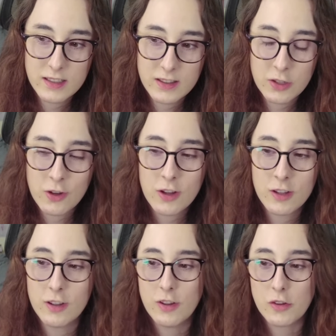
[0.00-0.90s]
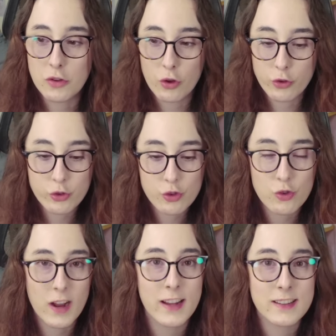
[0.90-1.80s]
the
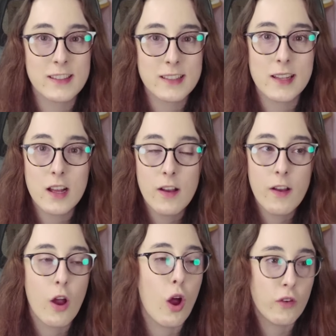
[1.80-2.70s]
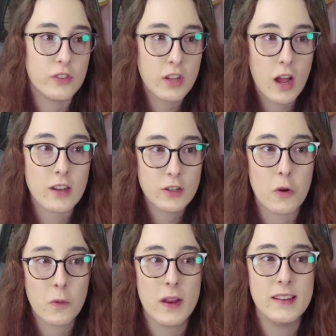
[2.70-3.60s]
stress of not
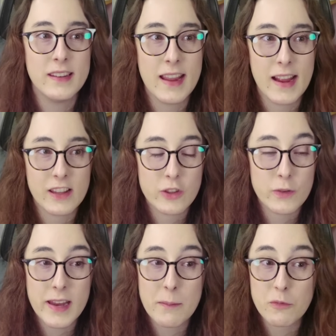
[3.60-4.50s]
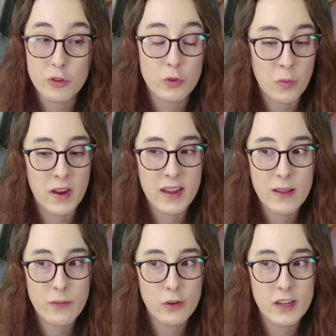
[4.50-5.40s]
knowing the answer and him just
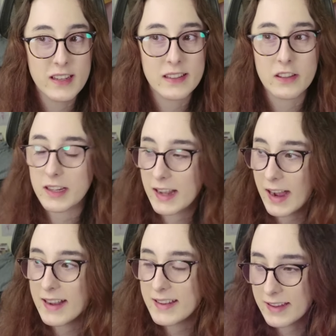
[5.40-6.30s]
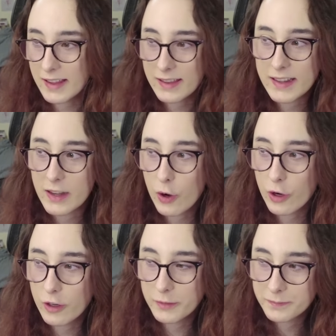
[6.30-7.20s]
waiting for it and the guy yelling at
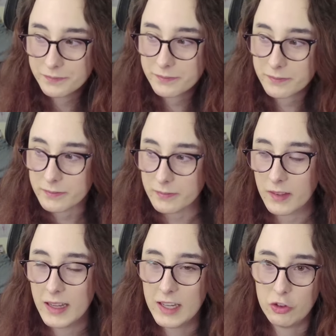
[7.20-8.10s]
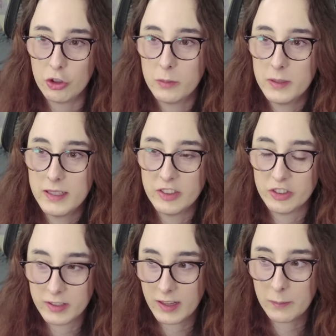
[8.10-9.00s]
her in German and
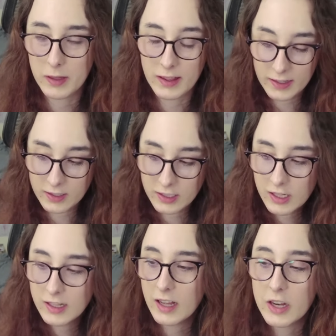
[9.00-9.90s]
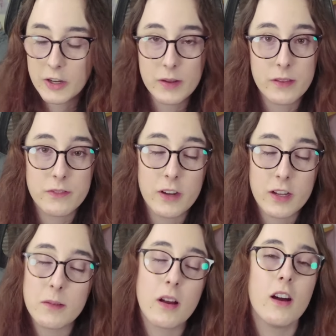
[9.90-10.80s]
just like being like, gotta hurry the
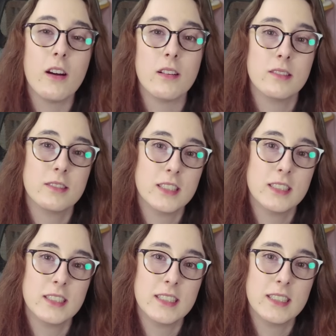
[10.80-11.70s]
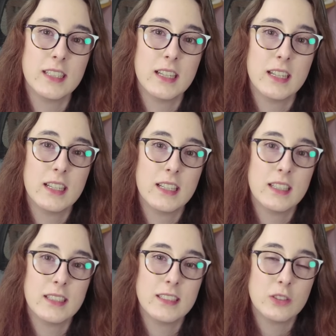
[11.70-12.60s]
fuck up. Oh,
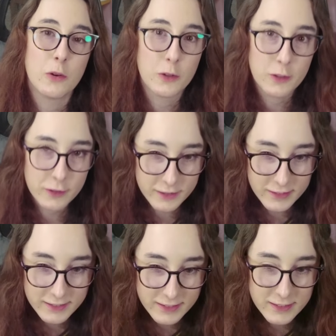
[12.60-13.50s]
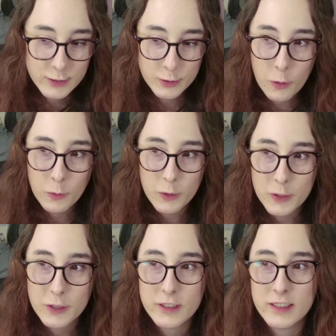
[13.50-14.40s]
so good. So
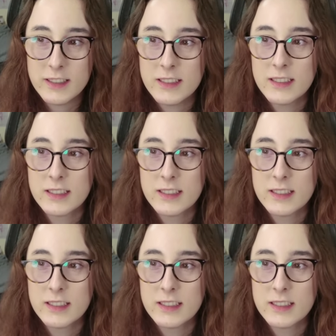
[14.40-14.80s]
good.